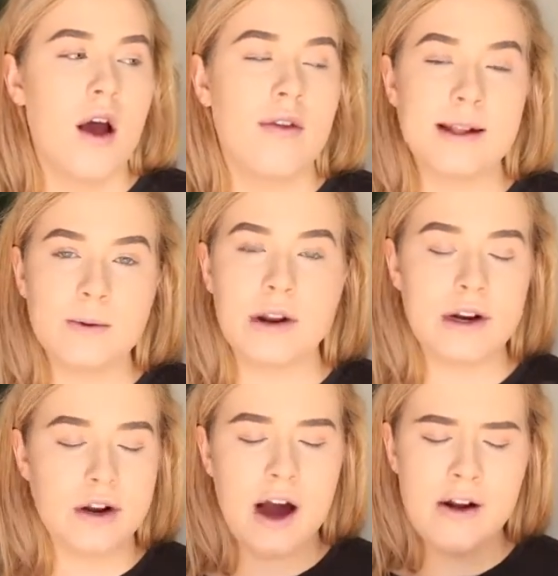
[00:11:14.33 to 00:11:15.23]
that's what we're
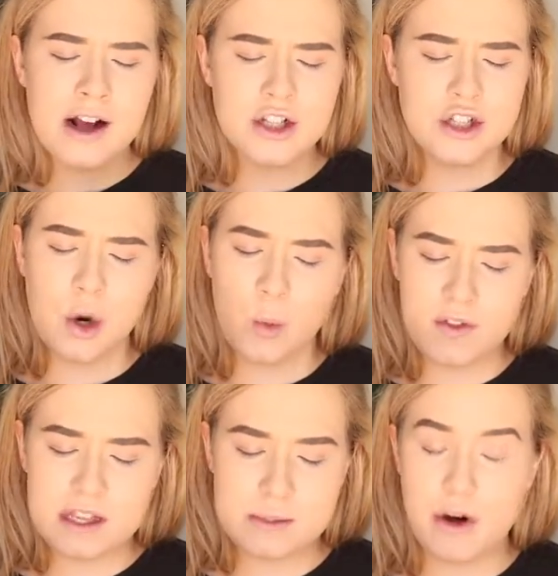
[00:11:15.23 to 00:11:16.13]
going to do. I don't actually know
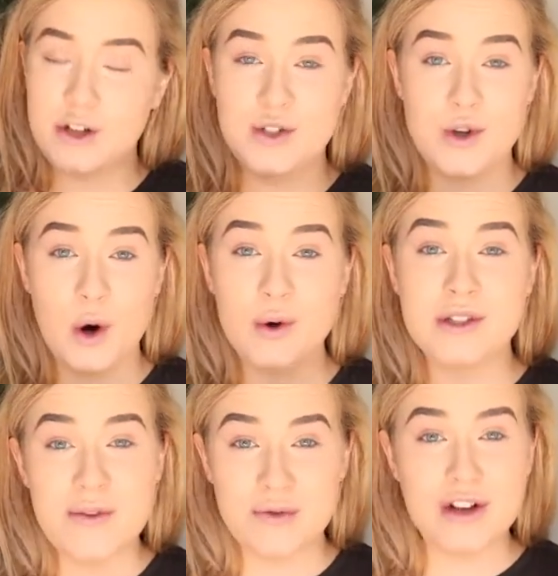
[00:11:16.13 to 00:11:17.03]
what this brush is called.
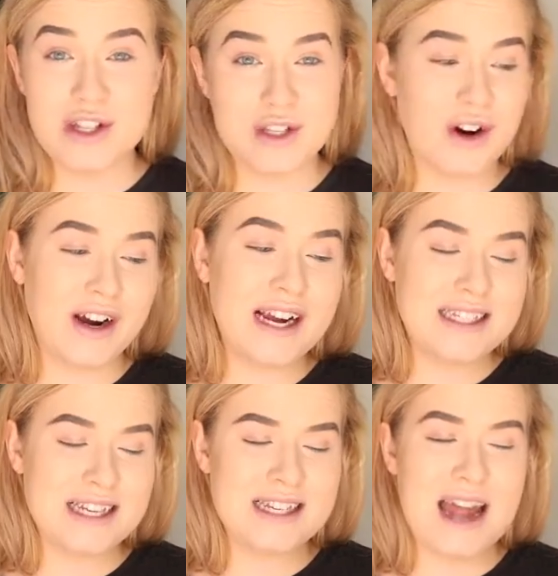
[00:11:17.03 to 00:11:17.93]
I'm really sorry. It
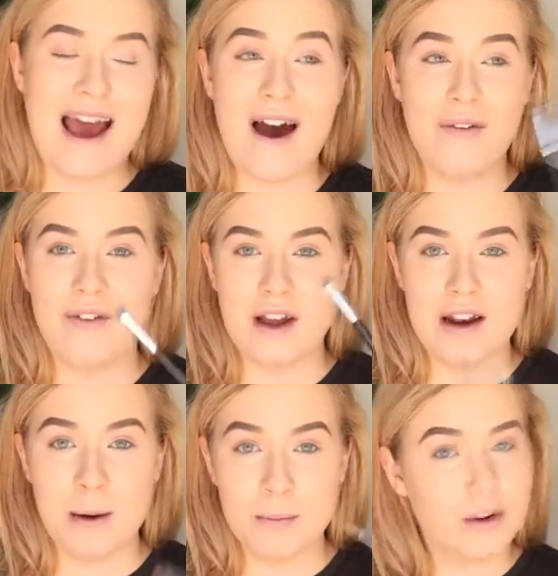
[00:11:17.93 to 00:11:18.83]
doesn't have a
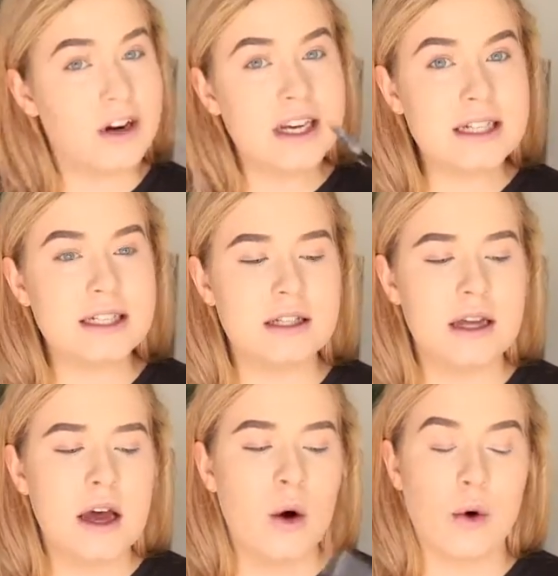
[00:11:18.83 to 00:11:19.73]
number on
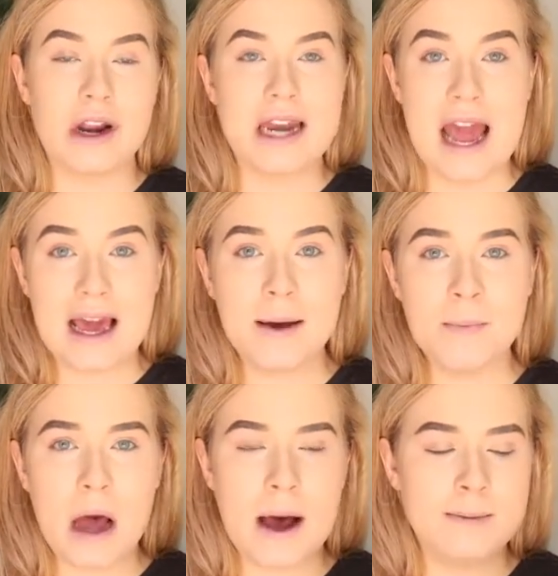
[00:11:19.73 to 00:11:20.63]
it or a name.
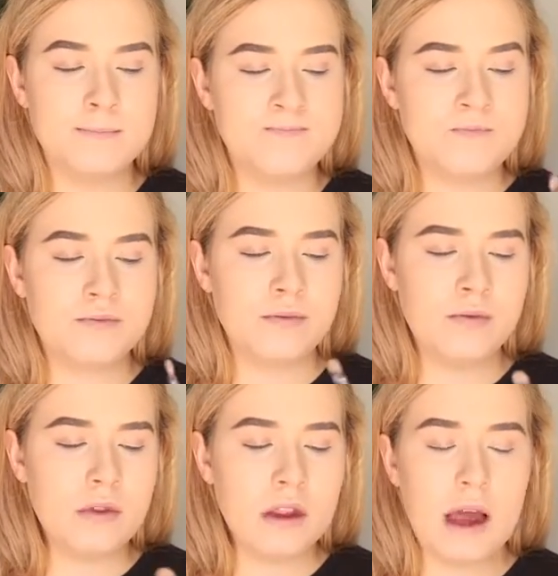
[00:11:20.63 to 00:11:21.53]

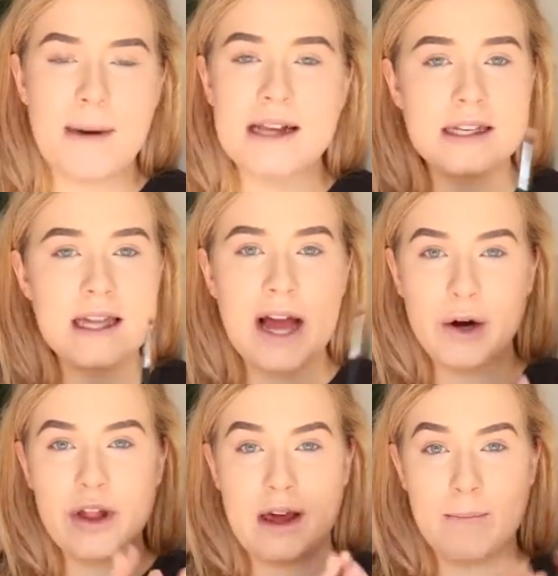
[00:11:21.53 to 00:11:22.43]
Basically, I
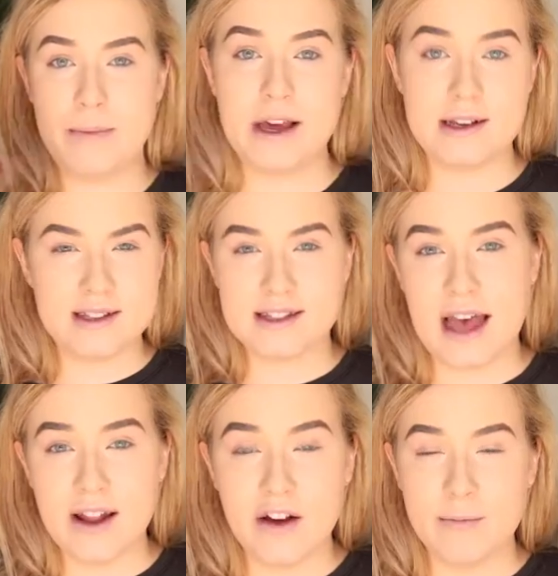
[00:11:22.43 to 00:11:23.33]
got like a big
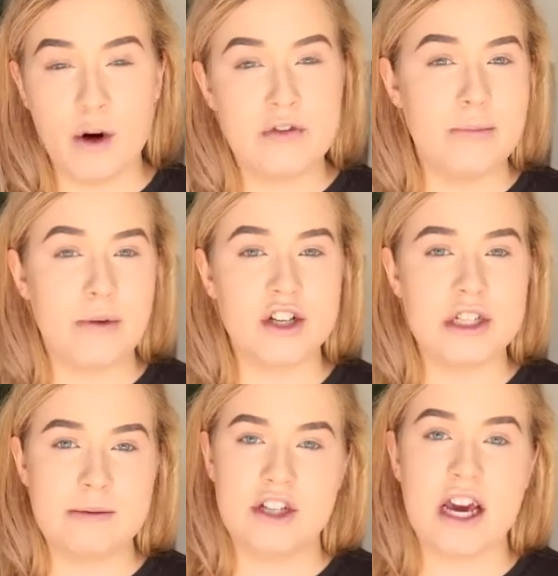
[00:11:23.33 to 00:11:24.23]
set of Morphe
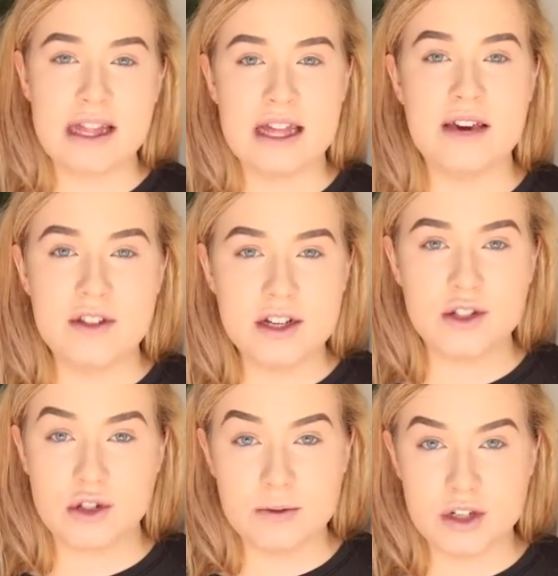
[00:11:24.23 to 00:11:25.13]
brushes, which I can leave in the
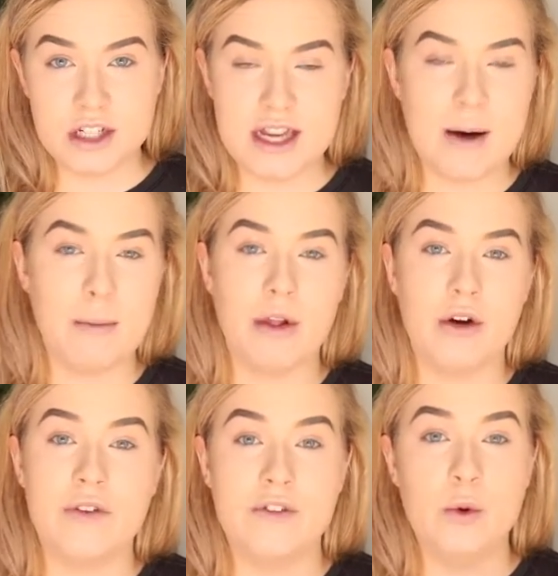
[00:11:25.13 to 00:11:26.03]
description down below
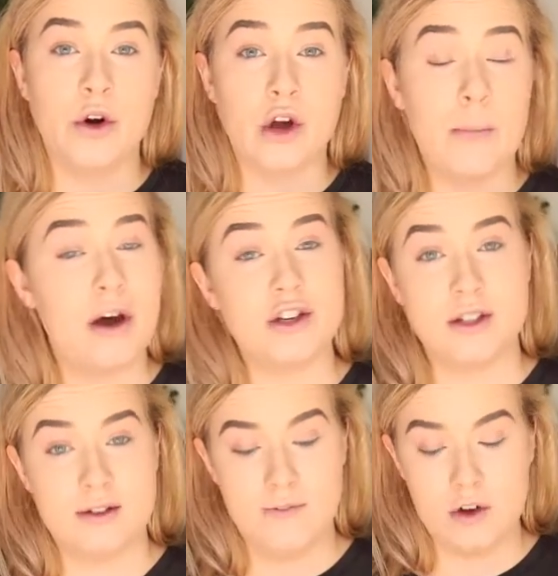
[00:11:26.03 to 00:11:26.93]
if you want to go
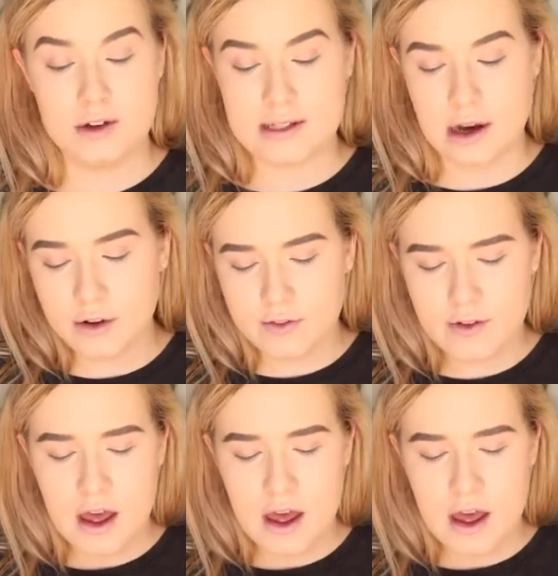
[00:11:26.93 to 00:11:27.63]
purchase it for yourself.